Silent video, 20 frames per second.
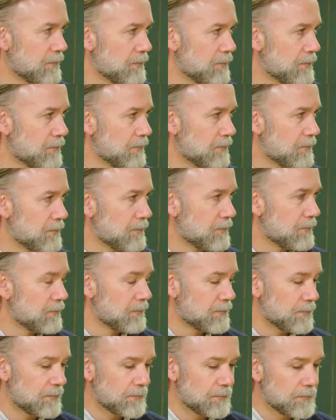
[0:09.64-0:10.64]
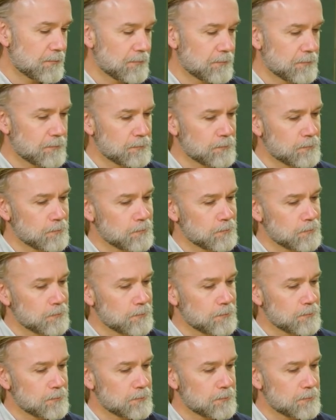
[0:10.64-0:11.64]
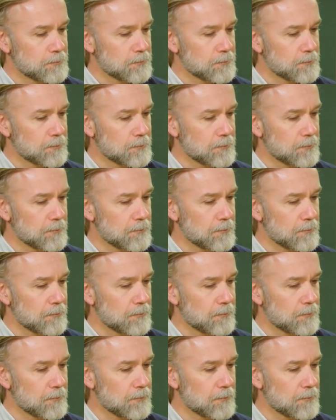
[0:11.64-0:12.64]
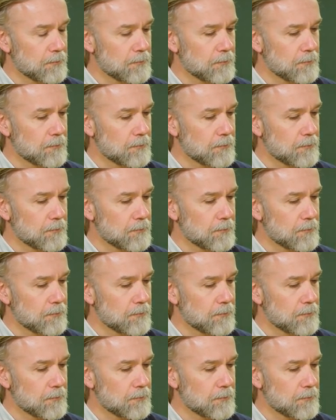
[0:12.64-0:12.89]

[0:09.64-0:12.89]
This person isn't speaking.